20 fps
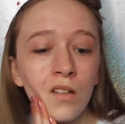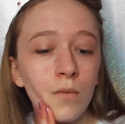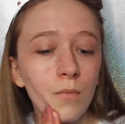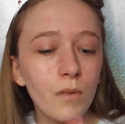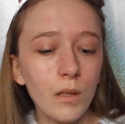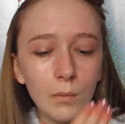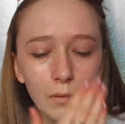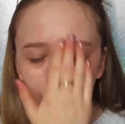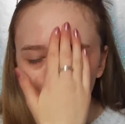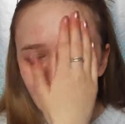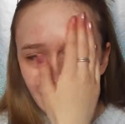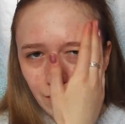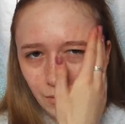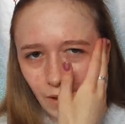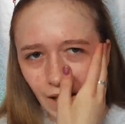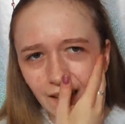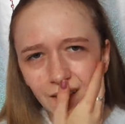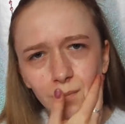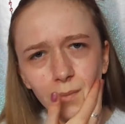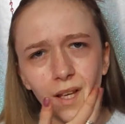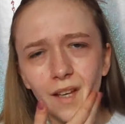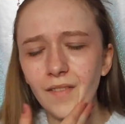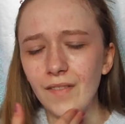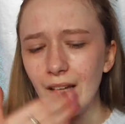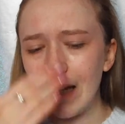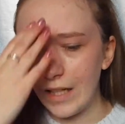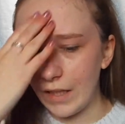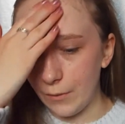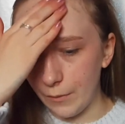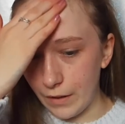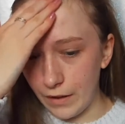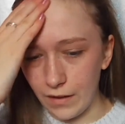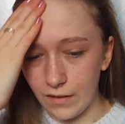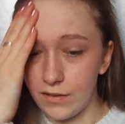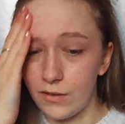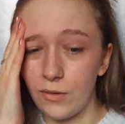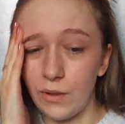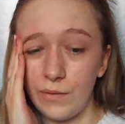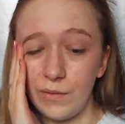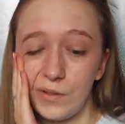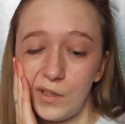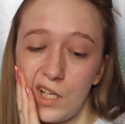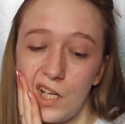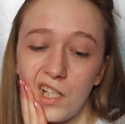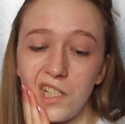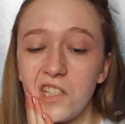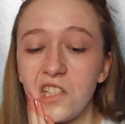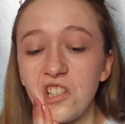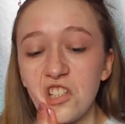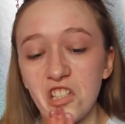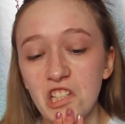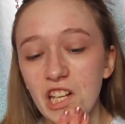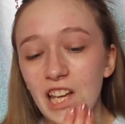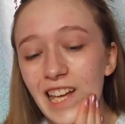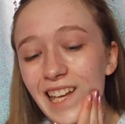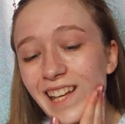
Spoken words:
people like to wear SPF anyway, that's why I thought I should.